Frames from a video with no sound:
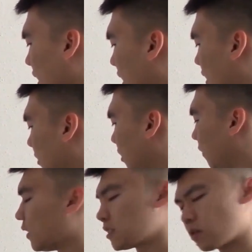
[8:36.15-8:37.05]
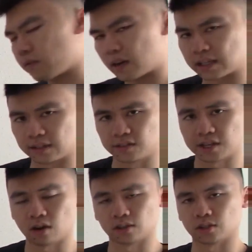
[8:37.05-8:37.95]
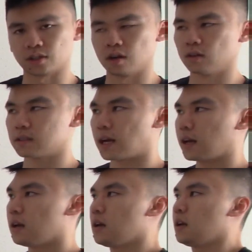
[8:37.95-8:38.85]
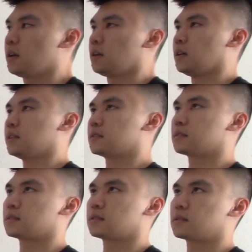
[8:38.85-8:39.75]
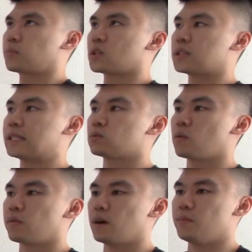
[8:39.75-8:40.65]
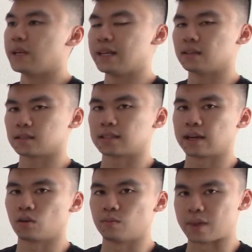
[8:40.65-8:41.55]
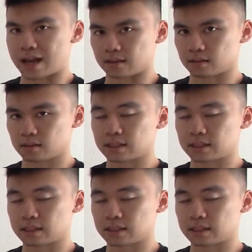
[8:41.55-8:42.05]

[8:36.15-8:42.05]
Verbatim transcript: Uh, a physical finding of T. All you should know is that it presents with a mediastinal mass.